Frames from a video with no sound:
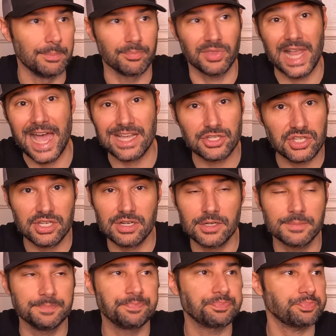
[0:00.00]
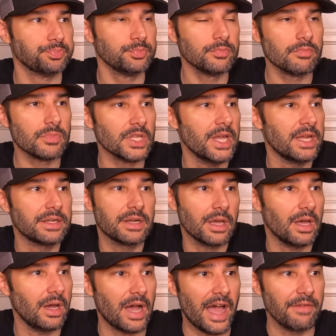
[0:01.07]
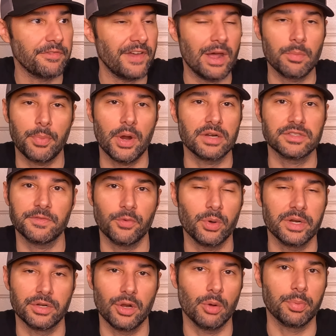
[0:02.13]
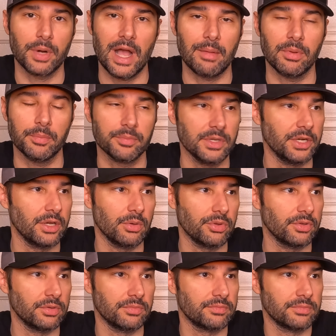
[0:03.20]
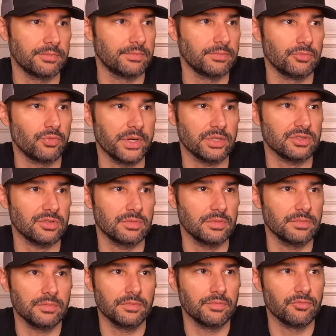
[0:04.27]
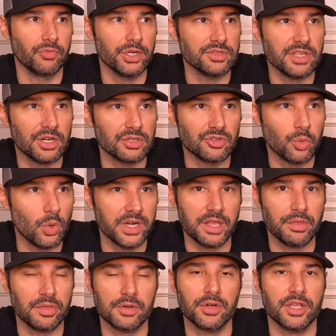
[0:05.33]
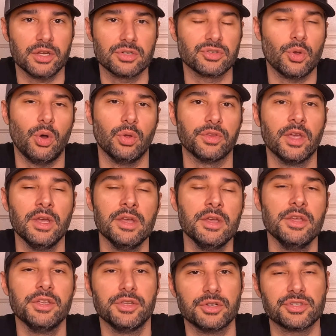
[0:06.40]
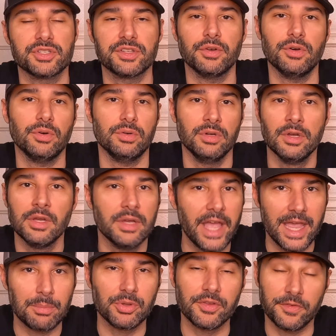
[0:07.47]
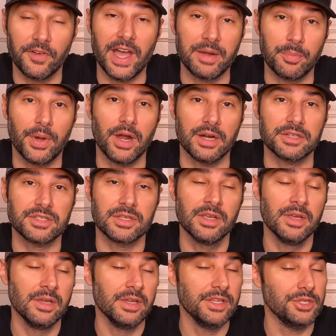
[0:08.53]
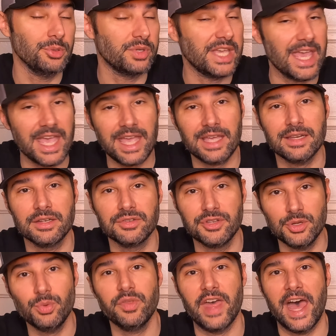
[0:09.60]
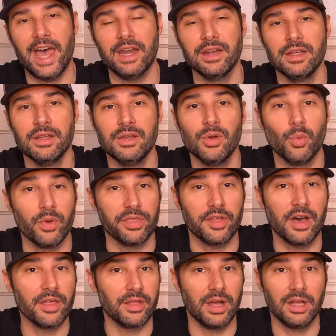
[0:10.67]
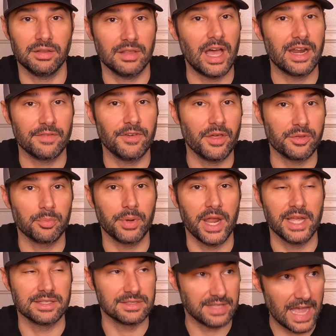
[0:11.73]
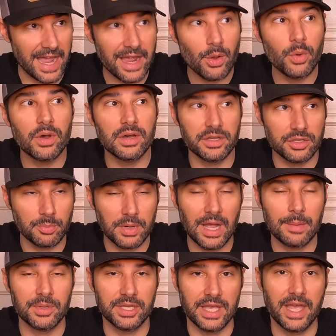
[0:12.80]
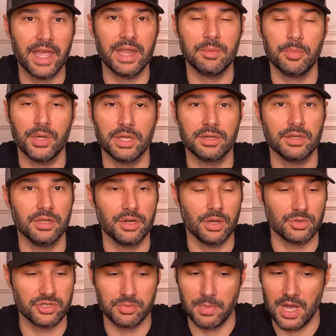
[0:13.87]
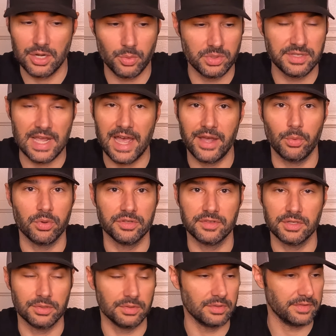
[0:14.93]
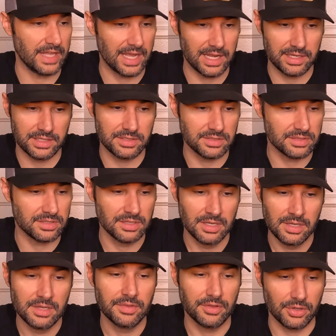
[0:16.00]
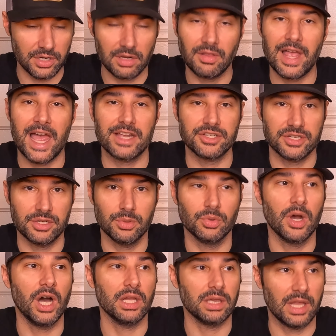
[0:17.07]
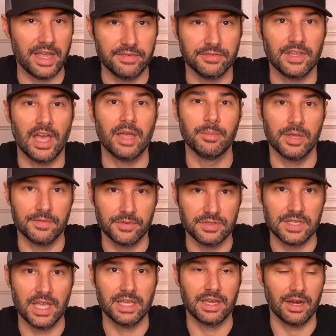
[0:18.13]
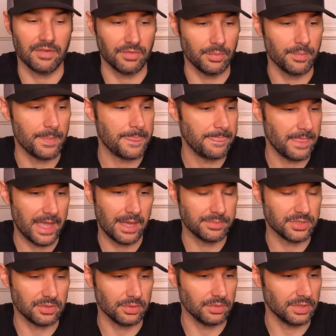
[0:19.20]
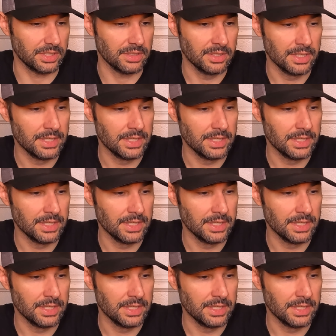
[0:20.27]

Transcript: last year. And I found parts for it, no problem. You know, the reels that are 20, 30 years old, you're still able to find parts. You can't do that with a lot of other brands. Daiwa, you probably can, but you know, Shimano and Daiwa, dude, they're gonna last you a lifetime if you take care of them. Absolutely.